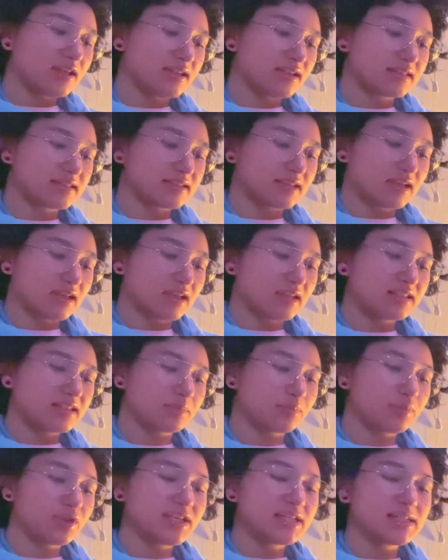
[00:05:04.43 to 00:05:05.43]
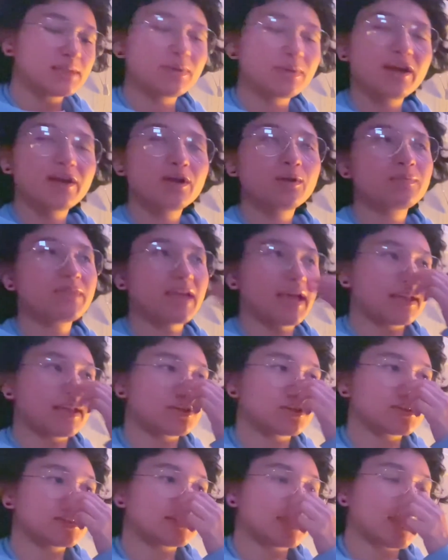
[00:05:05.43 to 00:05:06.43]
it's a plains biome that
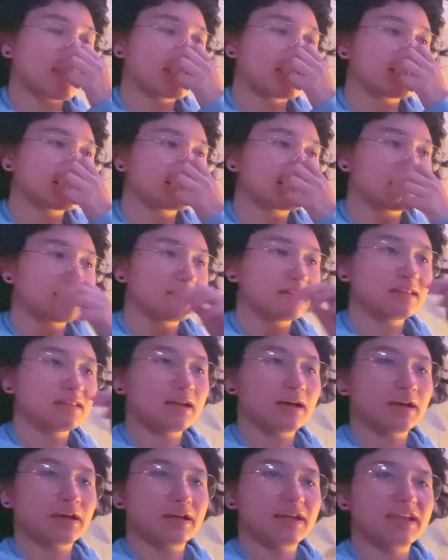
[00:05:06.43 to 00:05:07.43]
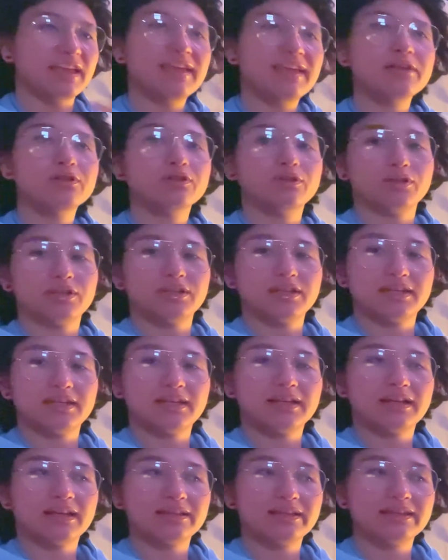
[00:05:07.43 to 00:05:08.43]
just has a hill on it,
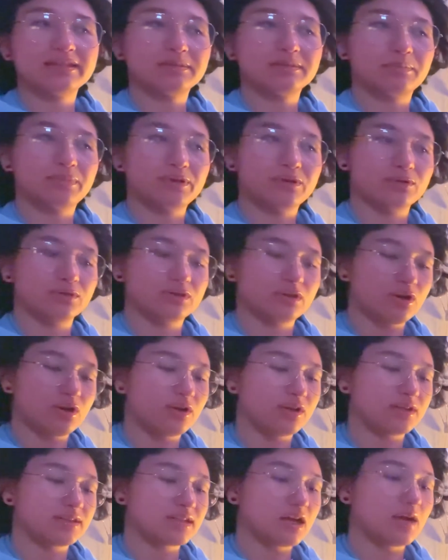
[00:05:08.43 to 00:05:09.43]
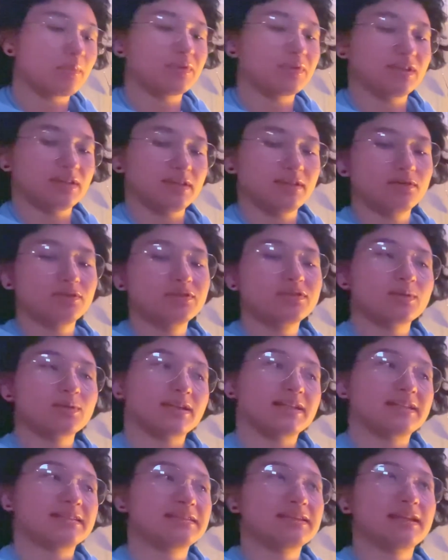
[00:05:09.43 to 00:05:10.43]
and I like to build on top of the hill so I
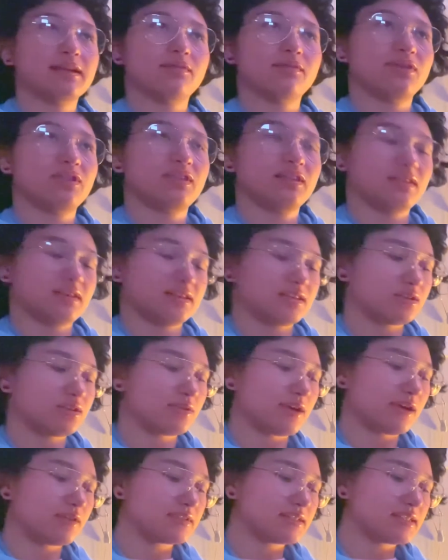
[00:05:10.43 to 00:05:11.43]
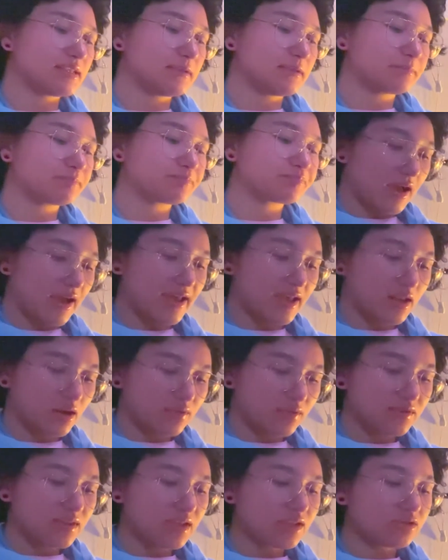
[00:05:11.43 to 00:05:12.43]
can see everything that surrounds it. I head
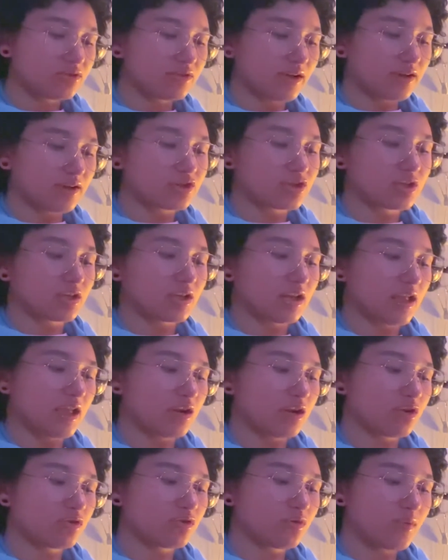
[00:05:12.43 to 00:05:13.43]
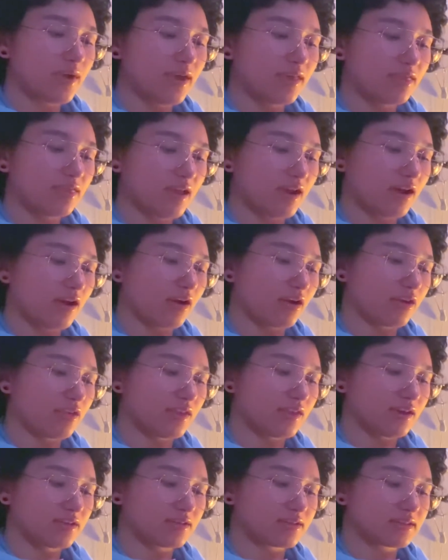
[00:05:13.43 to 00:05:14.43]
off in that direction, and on the way
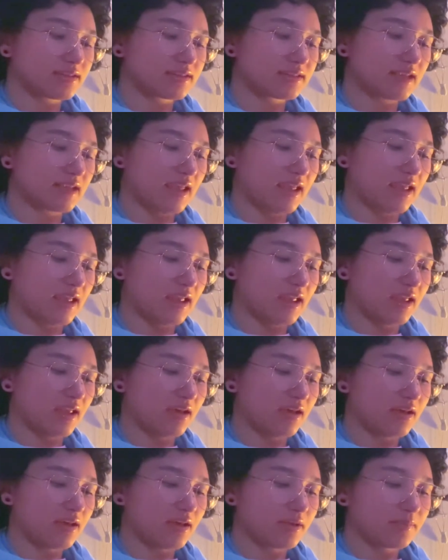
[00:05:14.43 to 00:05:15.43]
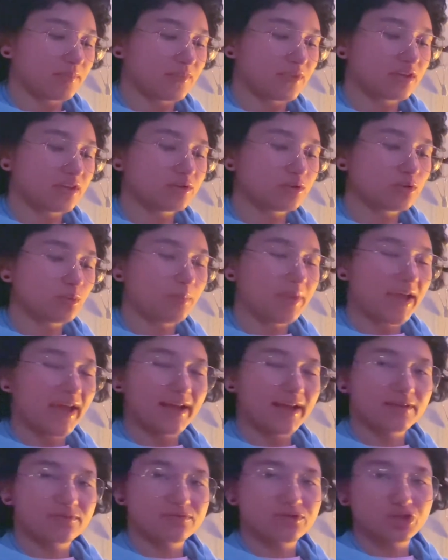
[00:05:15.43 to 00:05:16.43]
there's a little
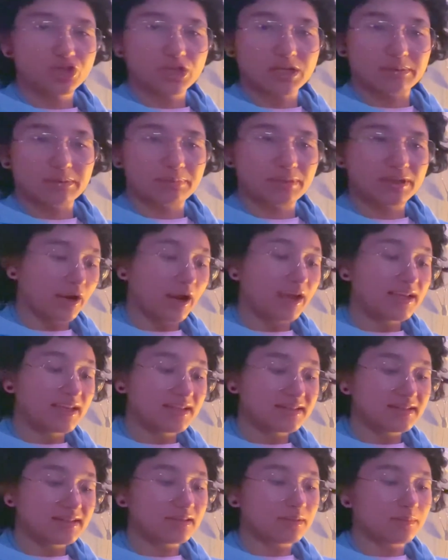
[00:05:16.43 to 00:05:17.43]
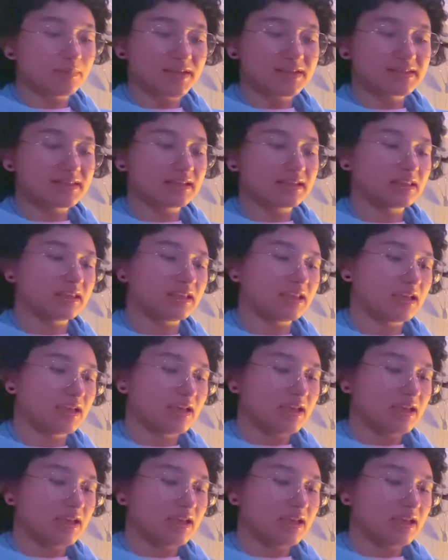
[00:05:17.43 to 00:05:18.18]
pack of sheep. I get to them basically